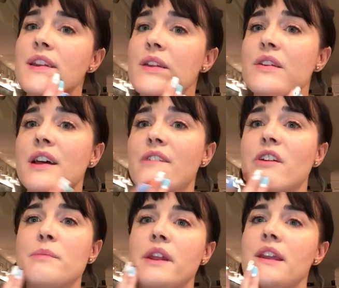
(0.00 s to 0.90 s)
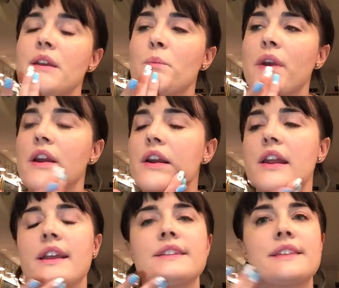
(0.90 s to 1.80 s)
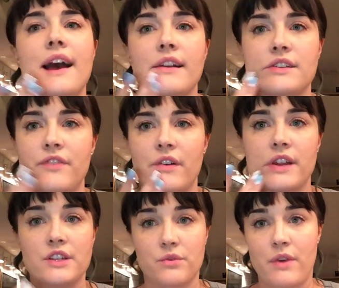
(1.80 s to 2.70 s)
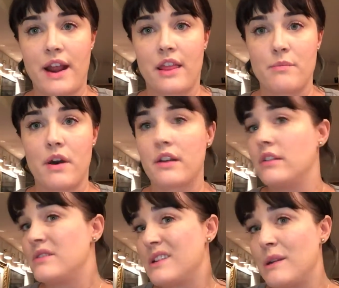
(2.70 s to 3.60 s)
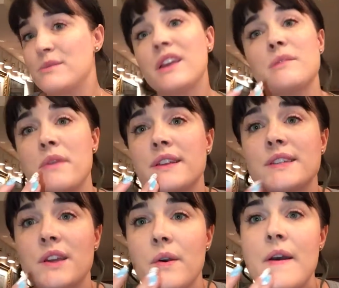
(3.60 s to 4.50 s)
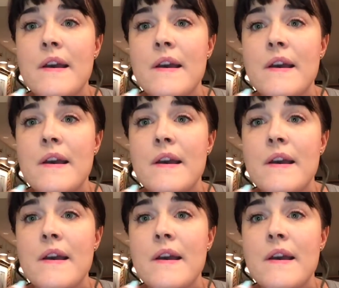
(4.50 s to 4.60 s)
you know, not everybody can wear an exact foundation right out of the bottle. Sometimes you have to mix too.